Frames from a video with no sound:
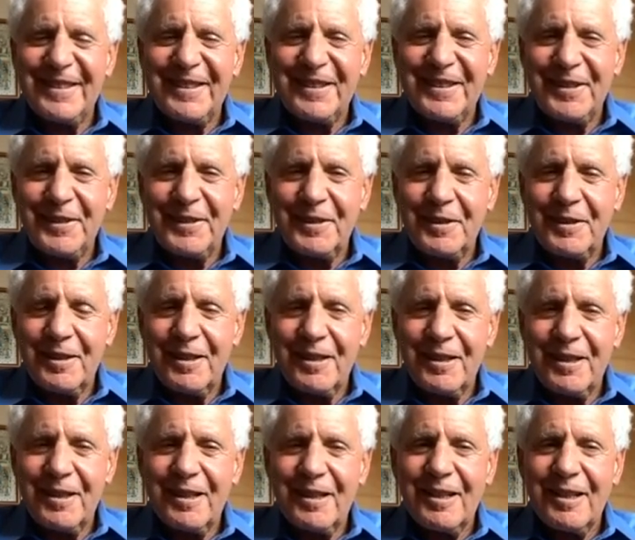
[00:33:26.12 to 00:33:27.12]

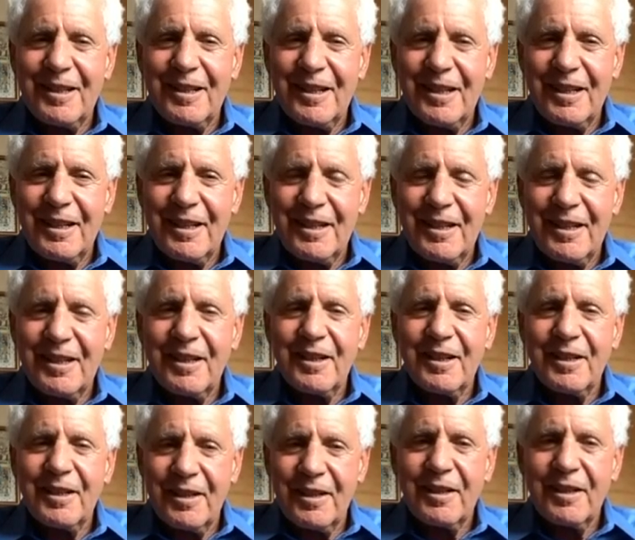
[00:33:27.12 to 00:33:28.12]

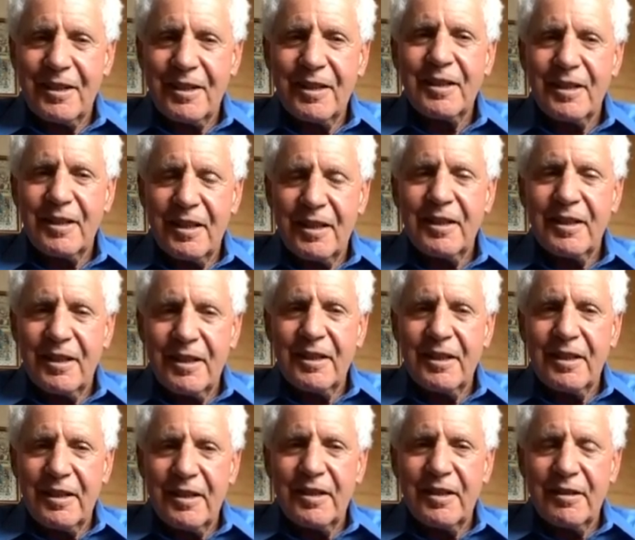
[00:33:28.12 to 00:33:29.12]

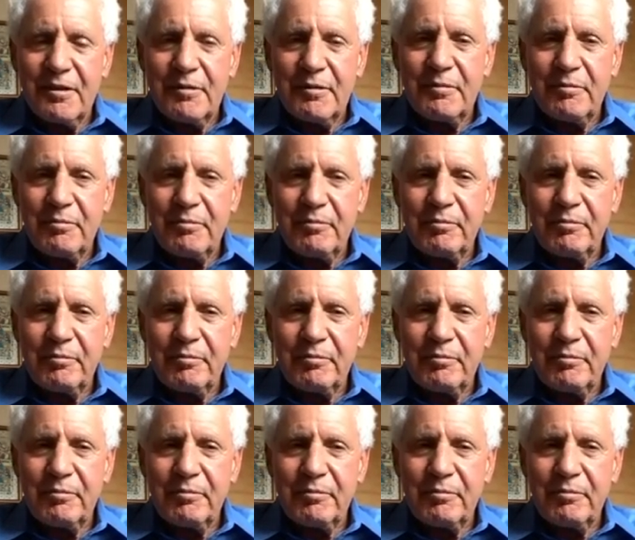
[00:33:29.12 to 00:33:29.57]
No words are spoken by the person on screen.